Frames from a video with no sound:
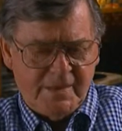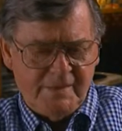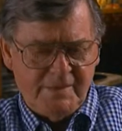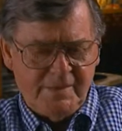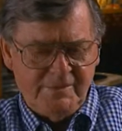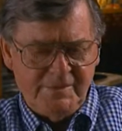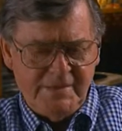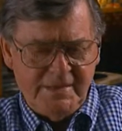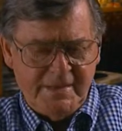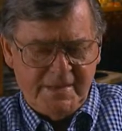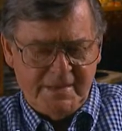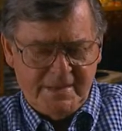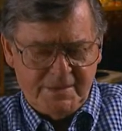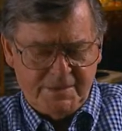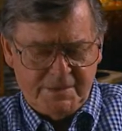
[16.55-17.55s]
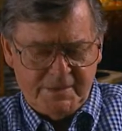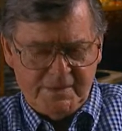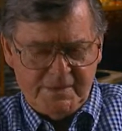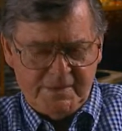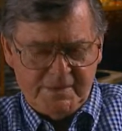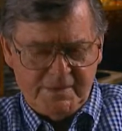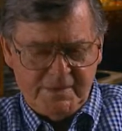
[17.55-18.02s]
lovely
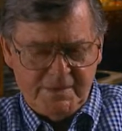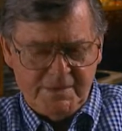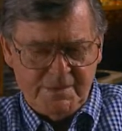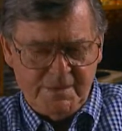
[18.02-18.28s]
actress whose